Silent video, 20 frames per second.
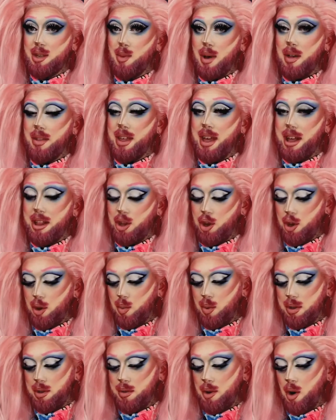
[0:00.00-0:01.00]
well, that look
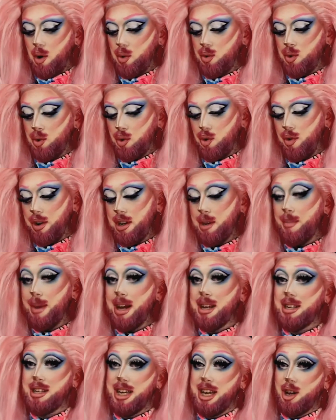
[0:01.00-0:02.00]
was also created by
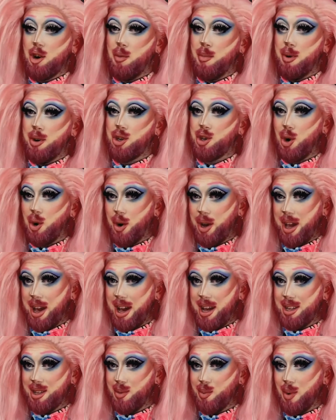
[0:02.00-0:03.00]
Diego Montoya as